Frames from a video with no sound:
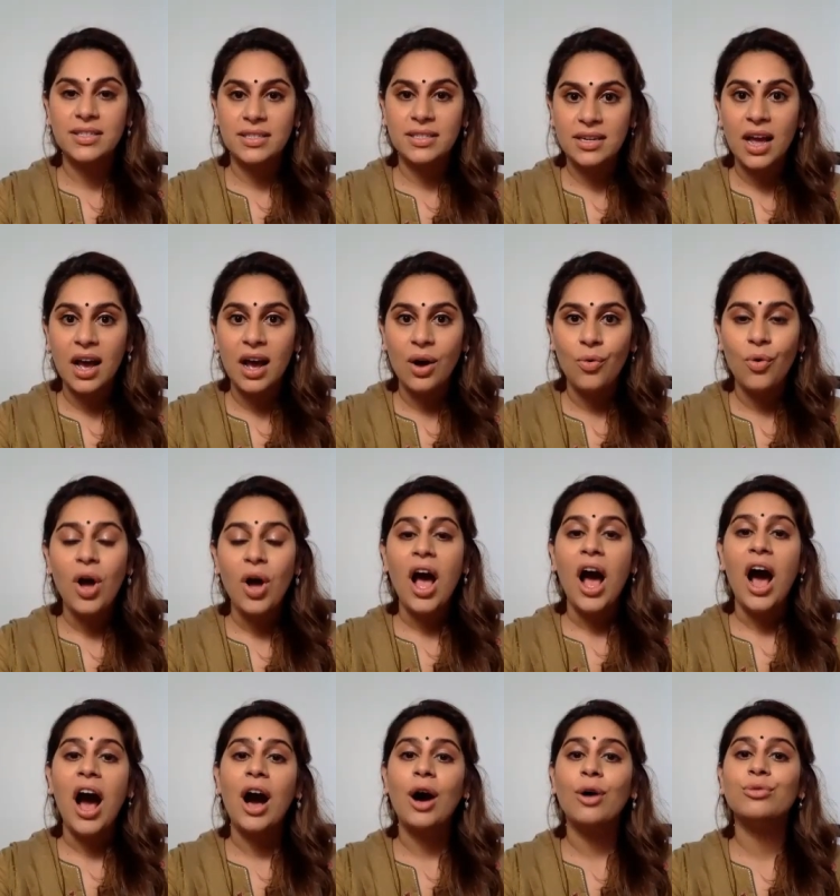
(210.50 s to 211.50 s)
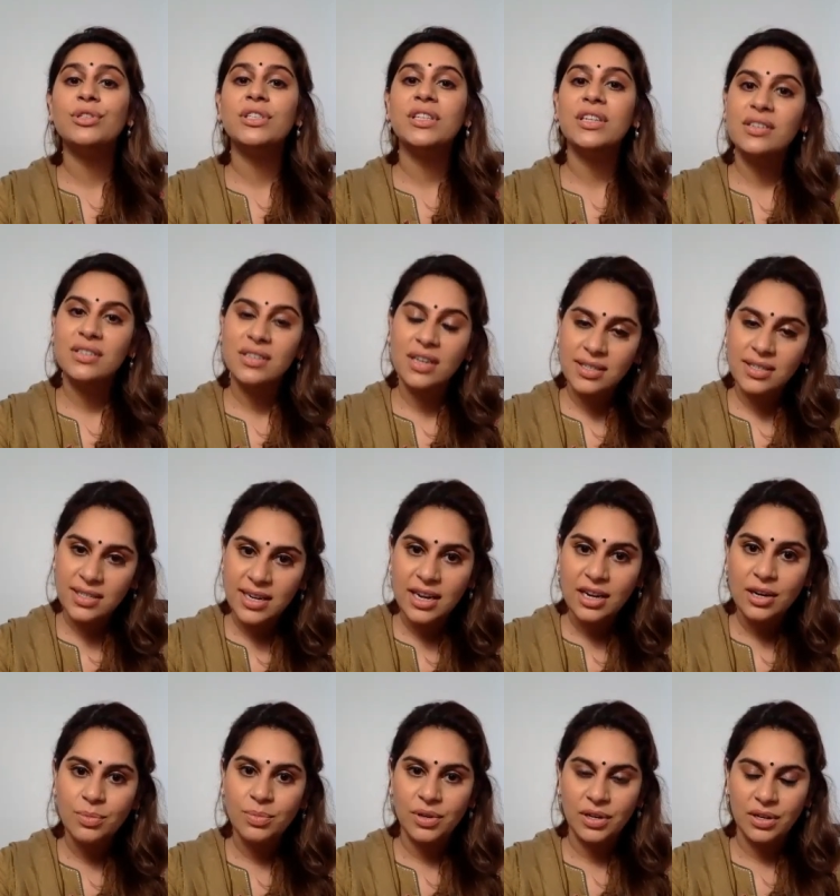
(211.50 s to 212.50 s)
now, how is it
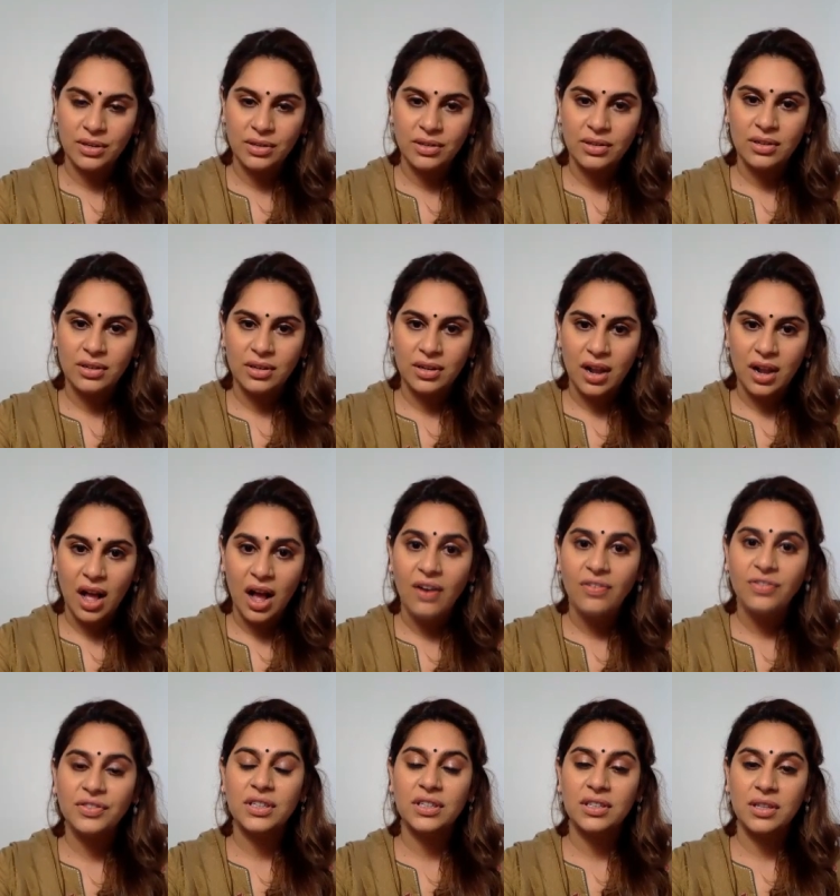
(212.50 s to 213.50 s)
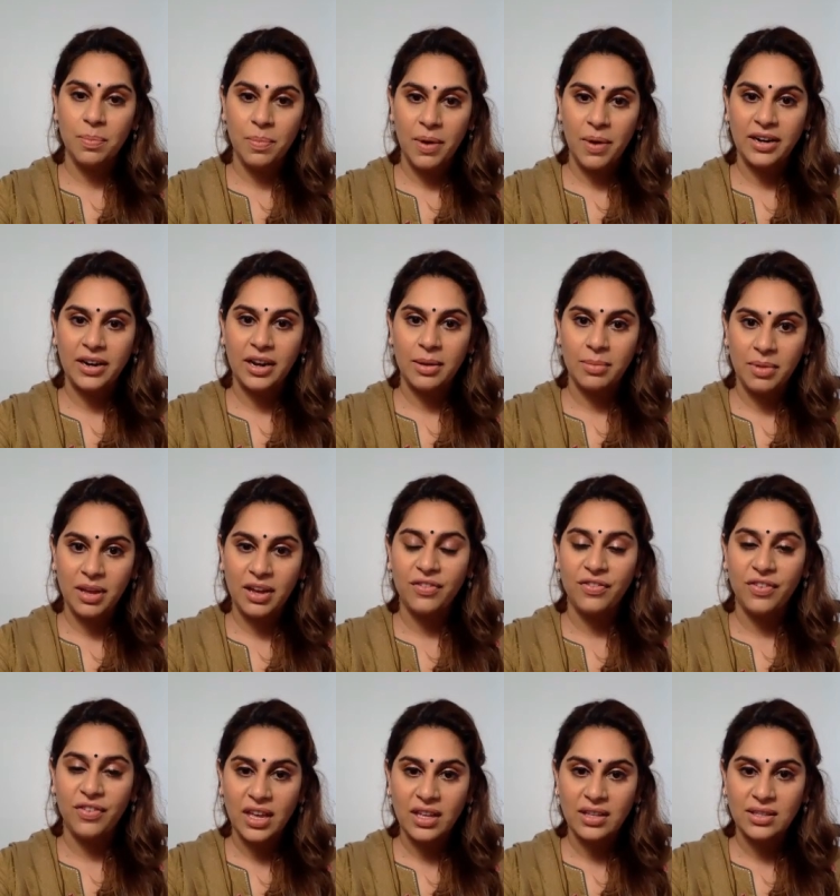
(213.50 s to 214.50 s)
sustainable after the pandemic
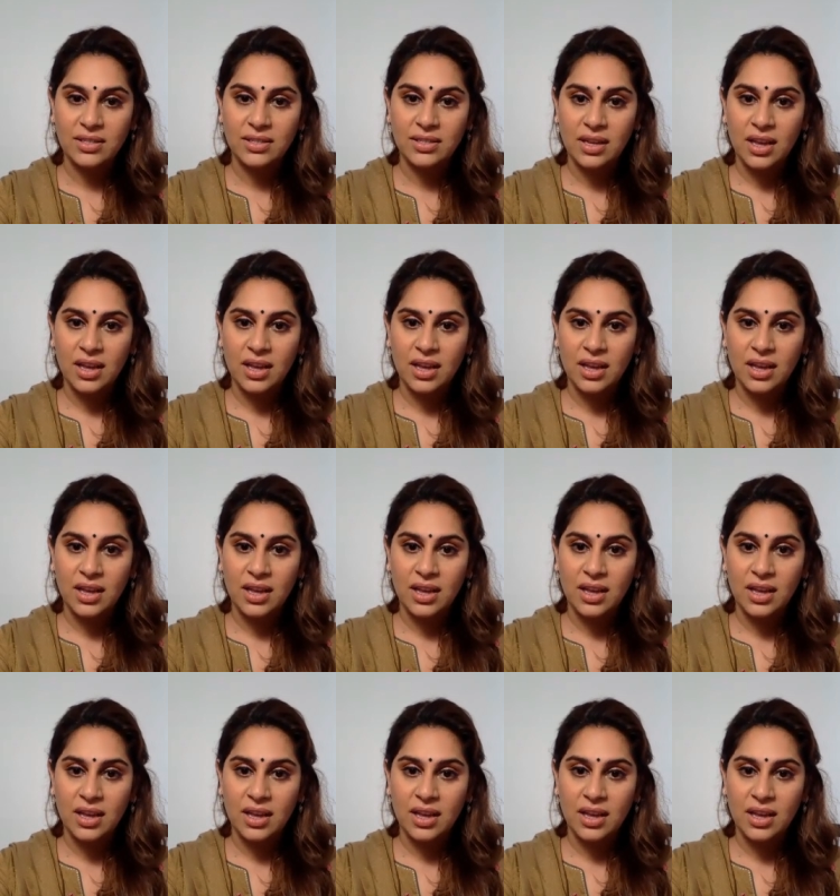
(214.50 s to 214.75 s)
fades?